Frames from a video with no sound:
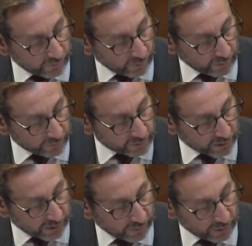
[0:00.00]
at the
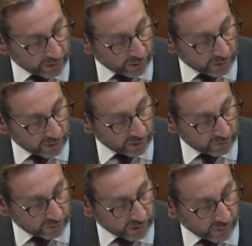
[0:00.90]
time when you heard
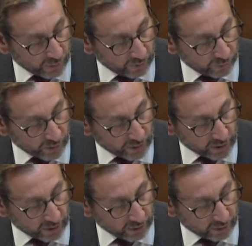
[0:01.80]
over the airwave
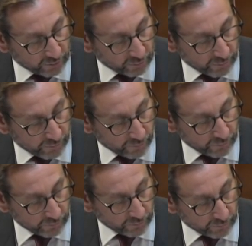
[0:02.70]
radio that
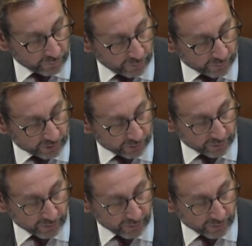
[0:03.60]
pumps had been